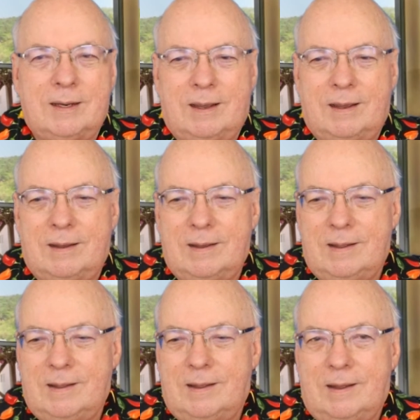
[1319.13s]

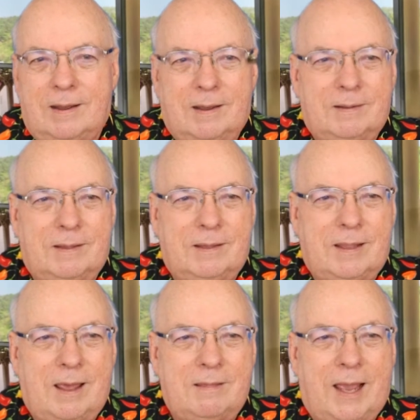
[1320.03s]
That's,
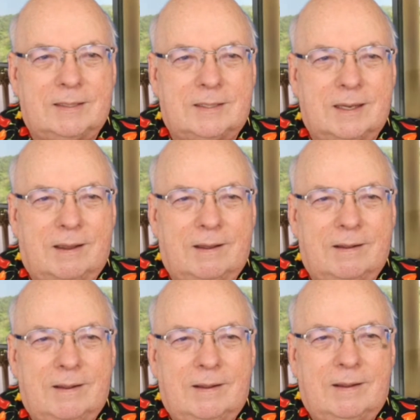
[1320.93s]
and I see